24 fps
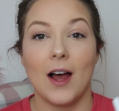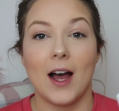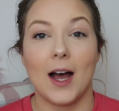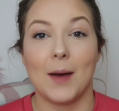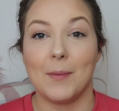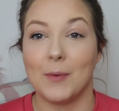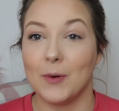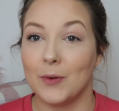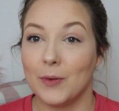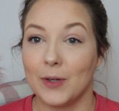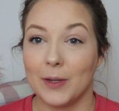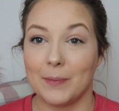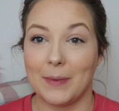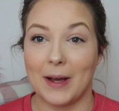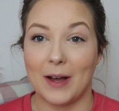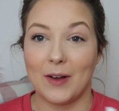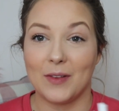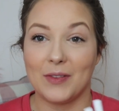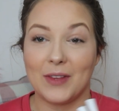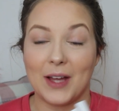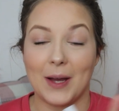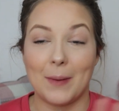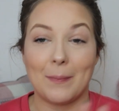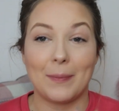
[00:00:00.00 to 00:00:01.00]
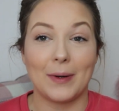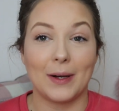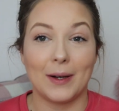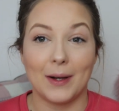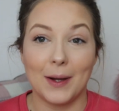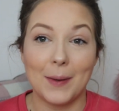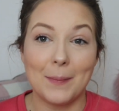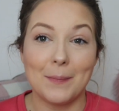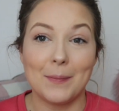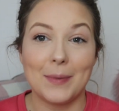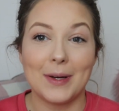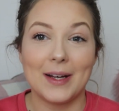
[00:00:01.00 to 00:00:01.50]
I'm all about that
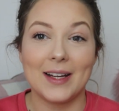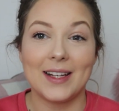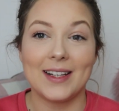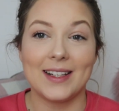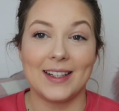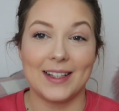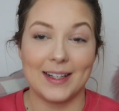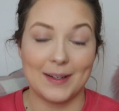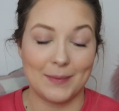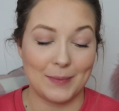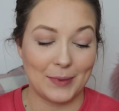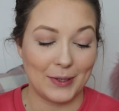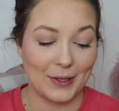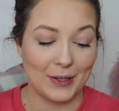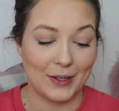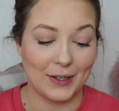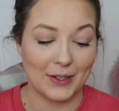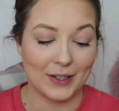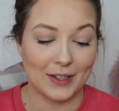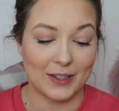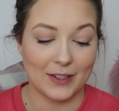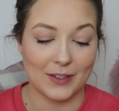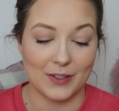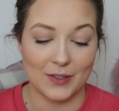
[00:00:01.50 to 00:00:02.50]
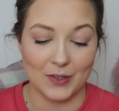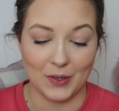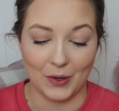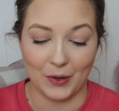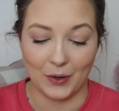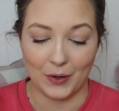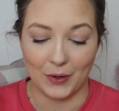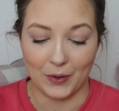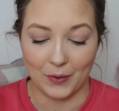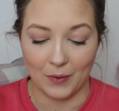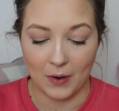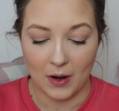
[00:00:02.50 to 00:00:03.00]
plumper lip look,
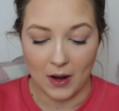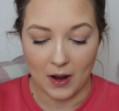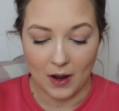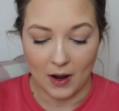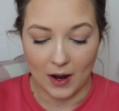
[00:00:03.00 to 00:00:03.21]
so